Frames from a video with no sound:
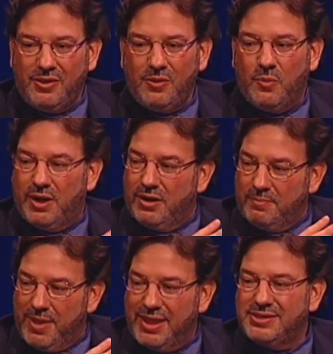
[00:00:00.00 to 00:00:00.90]
what an
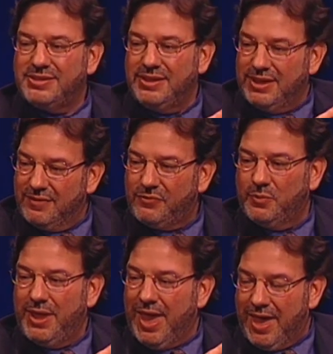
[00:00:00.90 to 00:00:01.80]
amazing gift
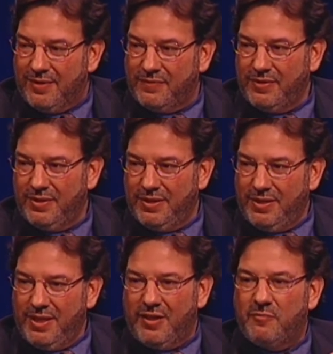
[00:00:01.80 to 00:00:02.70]
we have
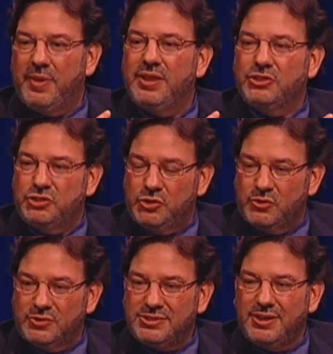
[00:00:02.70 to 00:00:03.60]
of being
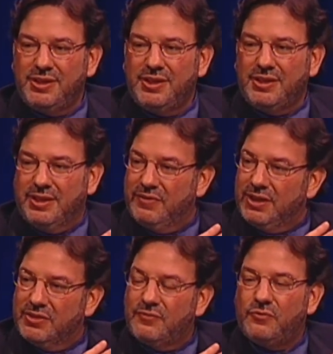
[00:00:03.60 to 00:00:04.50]
Jews, living
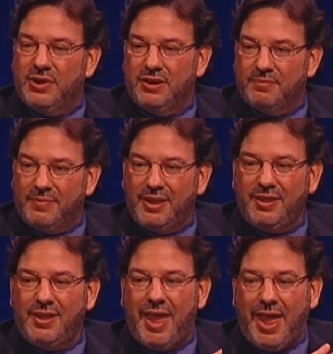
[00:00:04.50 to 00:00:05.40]
in the freedom,
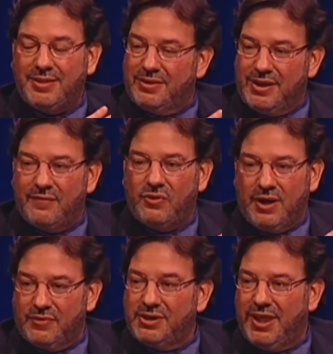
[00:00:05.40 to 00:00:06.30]
and to never,
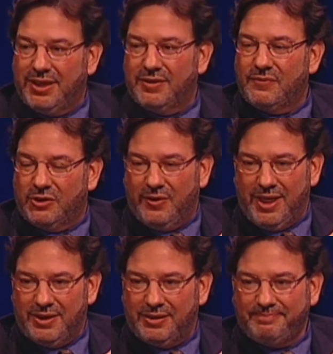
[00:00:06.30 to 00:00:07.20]
ever take it for
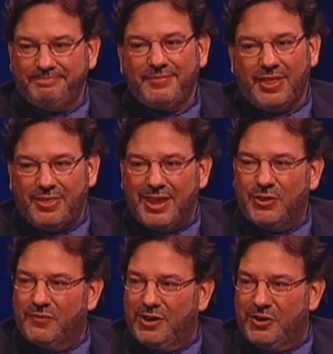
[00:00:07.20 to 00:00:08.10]
granted. Thank
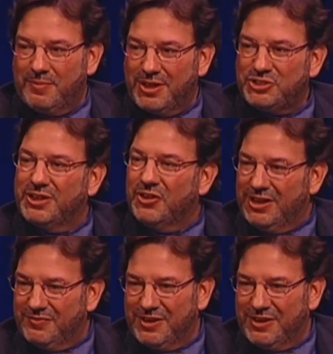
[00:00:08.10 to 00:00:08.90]
you very much, and good evening.